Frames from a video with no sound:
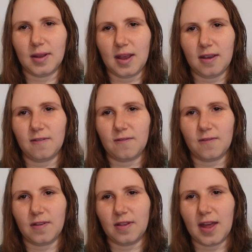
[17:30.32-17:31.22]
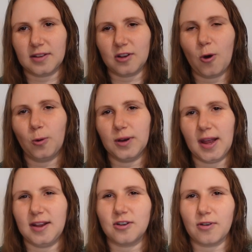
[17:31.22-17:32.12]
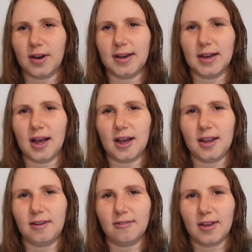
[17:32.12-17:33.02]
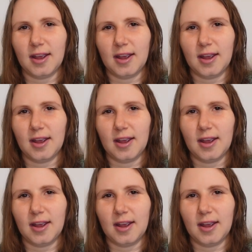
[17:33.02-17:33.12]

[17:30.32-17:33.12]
if they're told later on in life,